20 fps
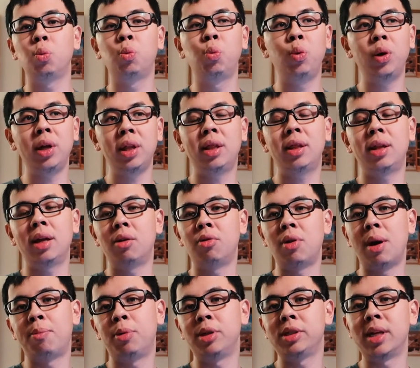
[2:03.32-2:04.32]
with a
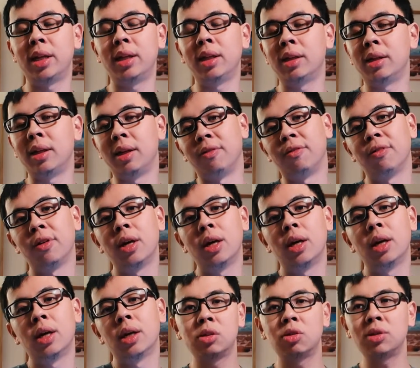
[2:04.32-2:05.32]
representative.
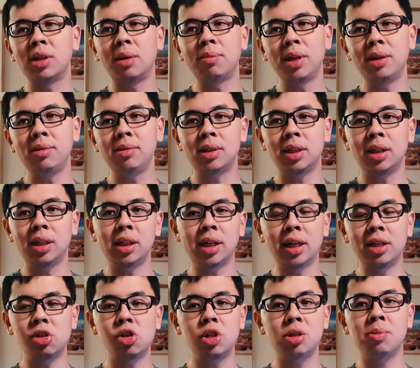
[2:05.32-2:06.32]
So sometimes certain
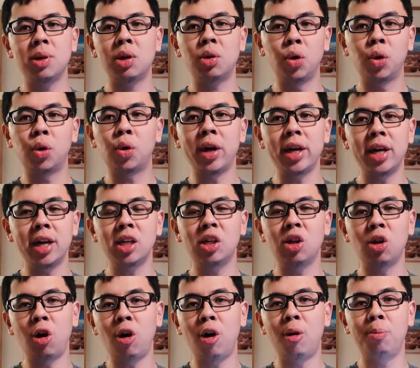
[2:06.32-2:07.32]
countries may require
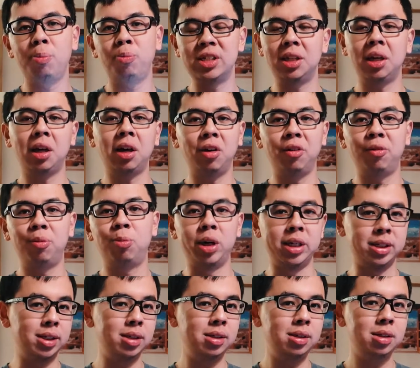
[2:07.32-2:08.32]
your physical
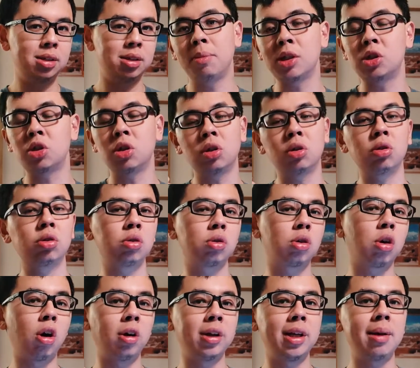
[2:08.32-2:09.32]
presence. Make sure you
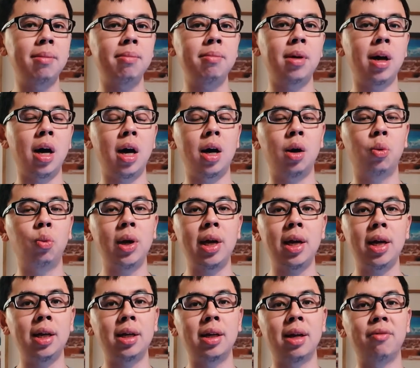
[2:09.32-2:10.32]
call them
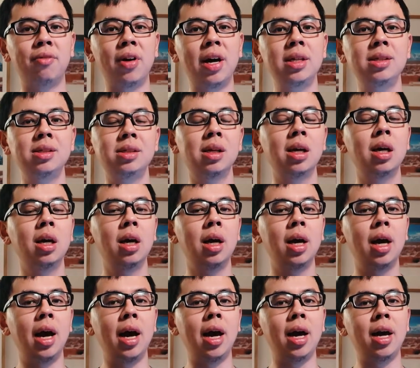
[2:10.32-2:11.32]
way in advance
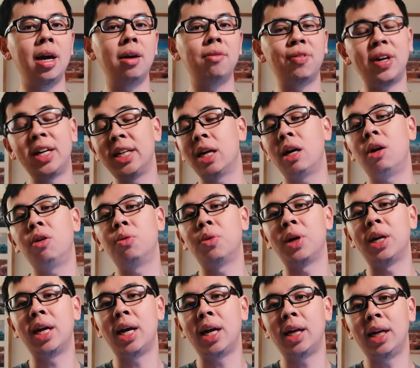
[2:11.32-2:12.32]
and find out
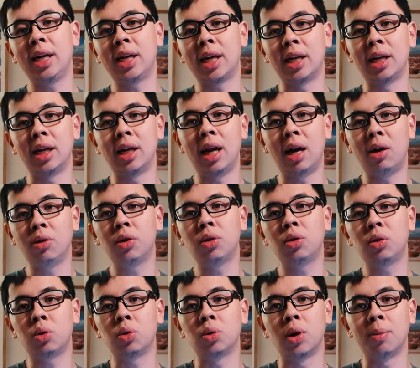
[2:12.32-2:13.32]
whether they can allow
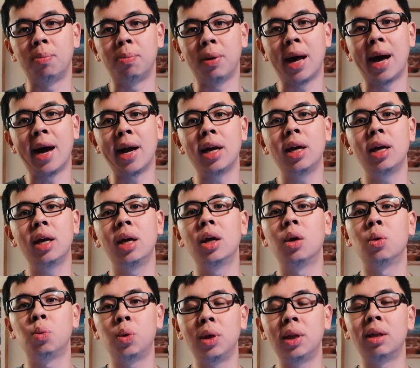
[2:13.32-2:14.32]
you to apply
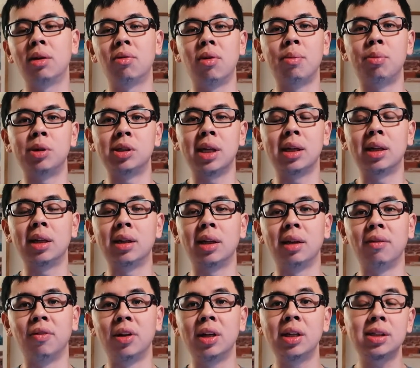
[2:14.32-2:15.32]
with a
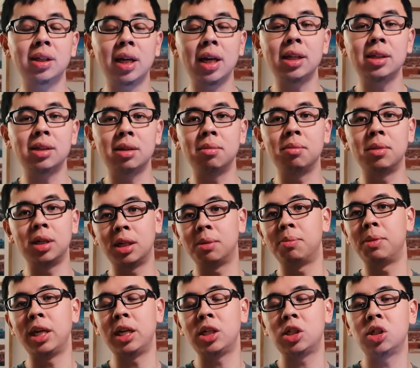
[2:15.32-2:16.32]
representative. In this case, the
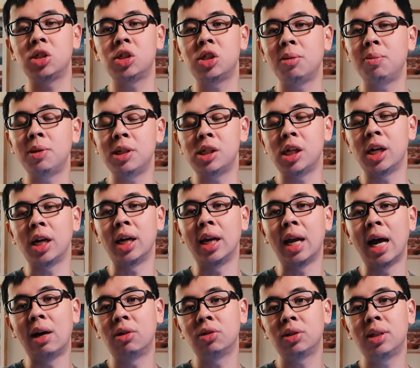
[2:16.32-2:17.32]
Malaysian JPJ
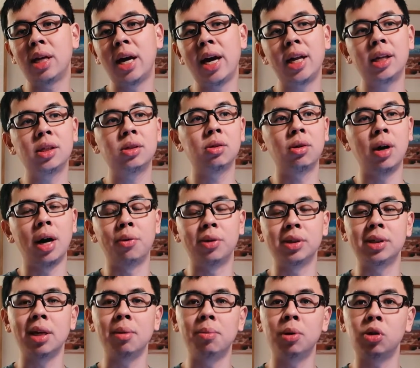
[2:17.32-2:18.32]
allows that, so I
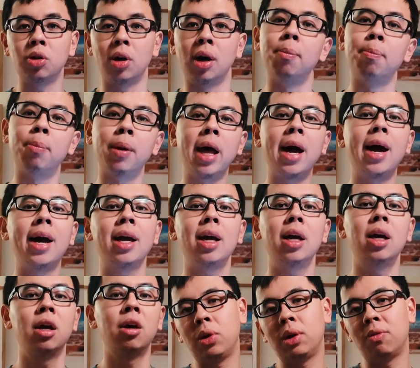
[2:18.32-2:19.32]
was able to apply
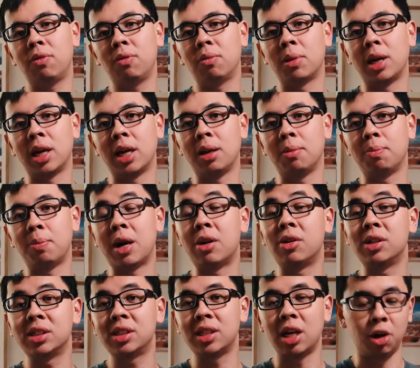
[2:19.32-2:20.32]
with my
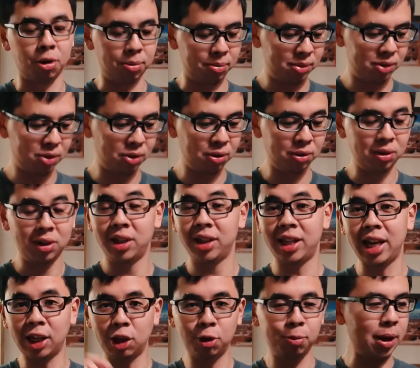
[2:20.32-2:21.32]
parents' help. So
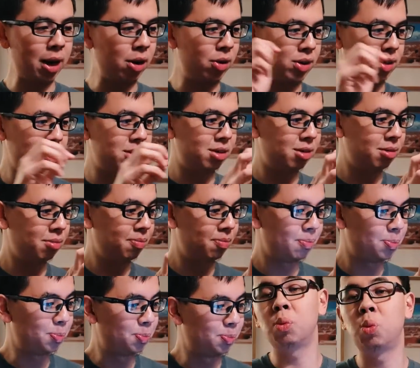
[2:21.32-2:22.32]
thank you, parents.
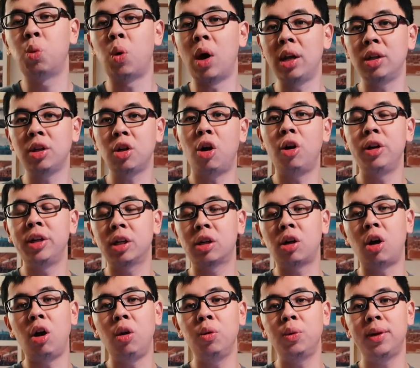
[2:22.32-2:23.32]
While you're on the
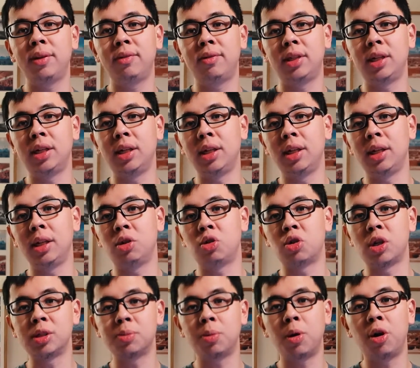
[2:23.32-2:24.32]
call with the
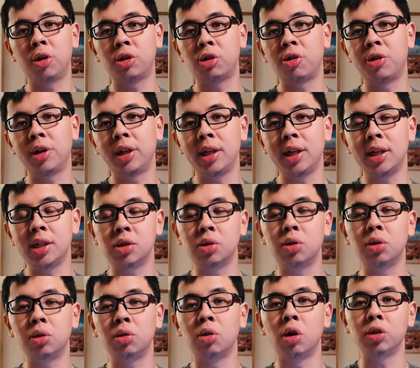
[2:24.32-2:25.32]
transport authority, it's
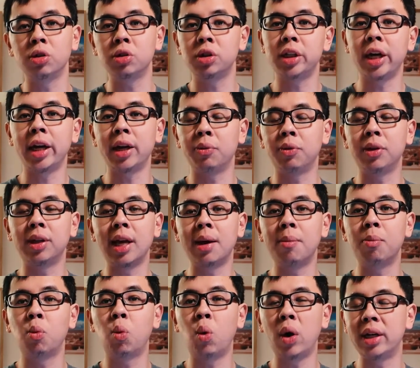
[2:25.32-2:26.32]
good to also check with
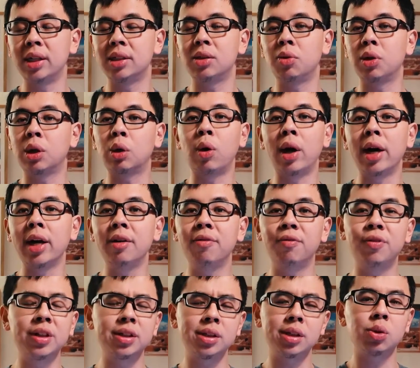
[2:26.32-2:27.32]
them what is
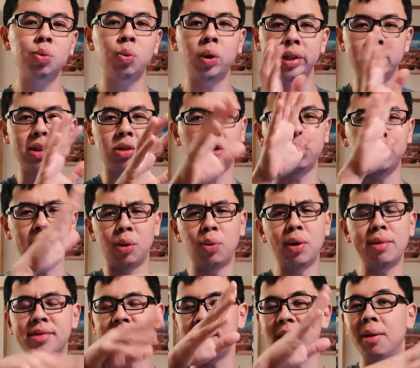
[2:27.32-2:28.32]
required versus what is on their
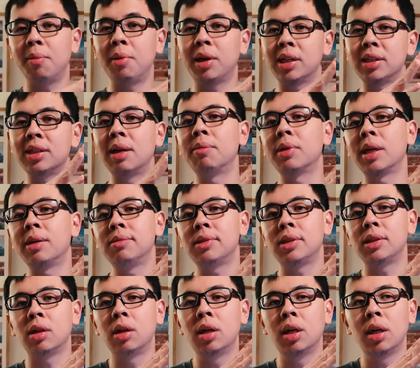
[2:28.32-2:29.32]
website, because sometimes